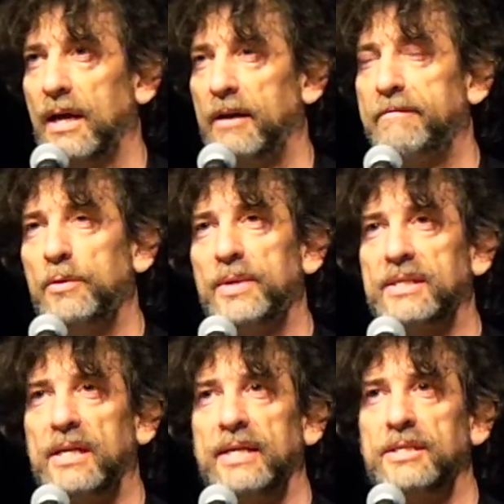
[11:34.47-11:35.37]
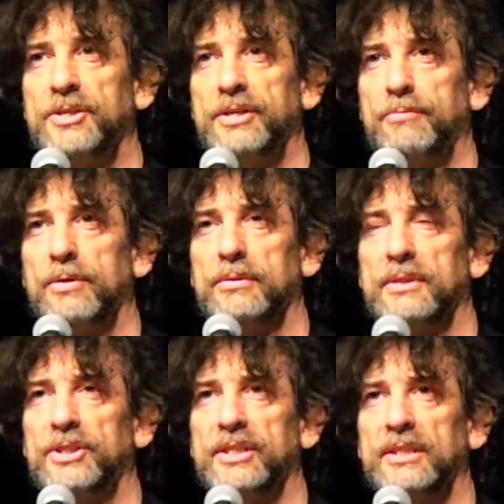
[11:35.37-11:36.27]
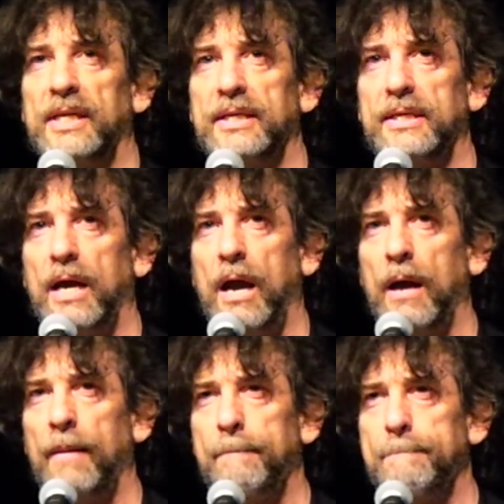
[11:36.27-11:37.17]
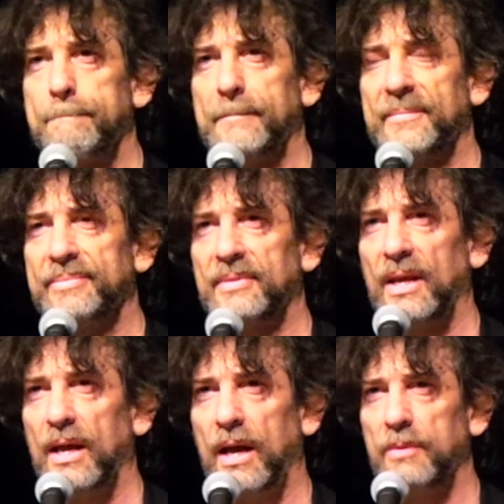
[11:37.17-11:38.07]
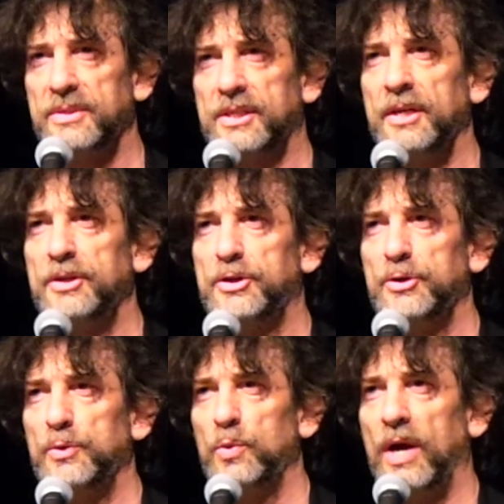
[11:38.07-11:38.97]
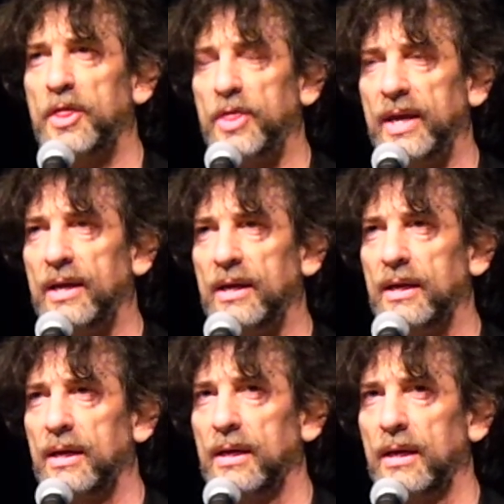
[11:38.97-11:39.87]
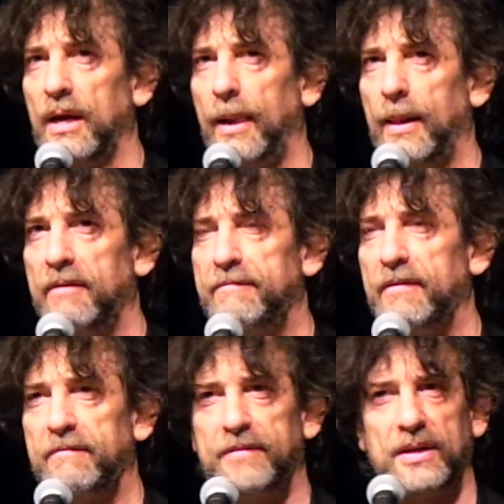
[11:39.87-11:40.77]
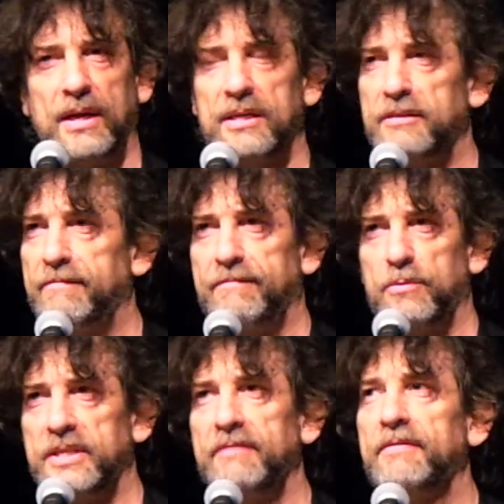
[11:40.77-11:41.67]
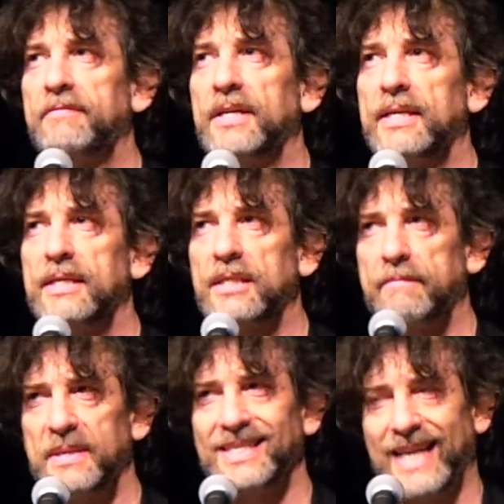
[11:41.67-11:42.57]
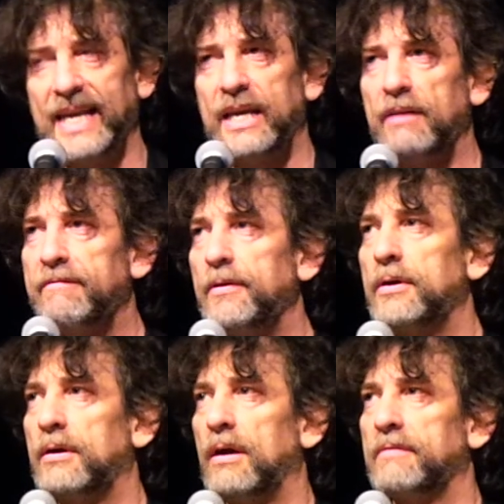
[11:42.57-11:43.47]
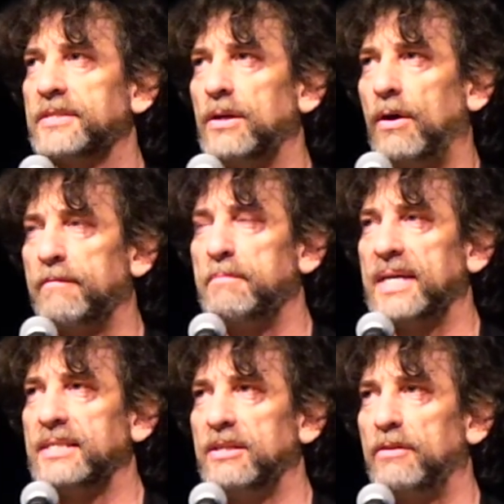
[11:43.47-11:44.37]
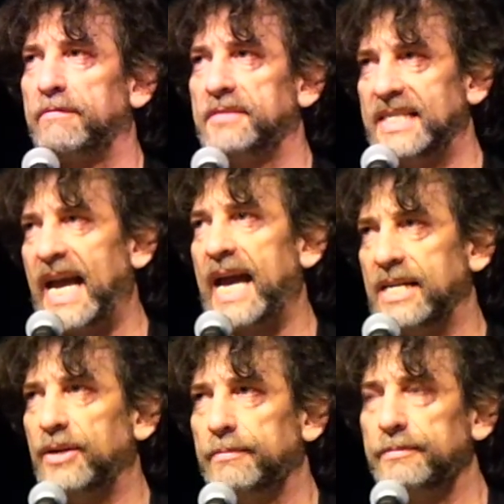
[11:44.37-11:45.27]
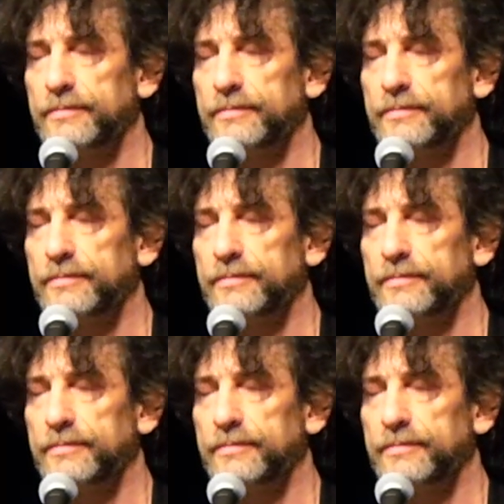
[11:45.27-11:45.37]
And a few weeks later, she wrote and she said, I was going to do a thing. For the last 14, 50 years, I've been taking photographs of myself dead.